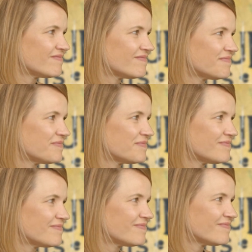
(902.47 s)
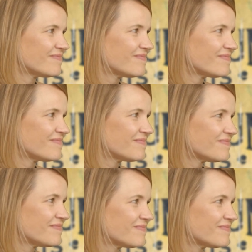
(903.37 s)

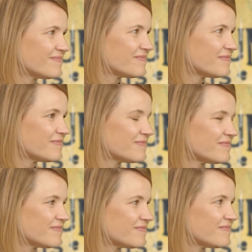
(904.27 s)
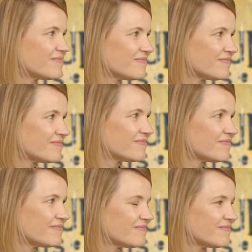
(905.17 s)

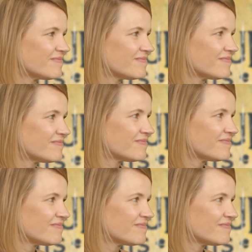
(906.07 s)
The person shown says nothing.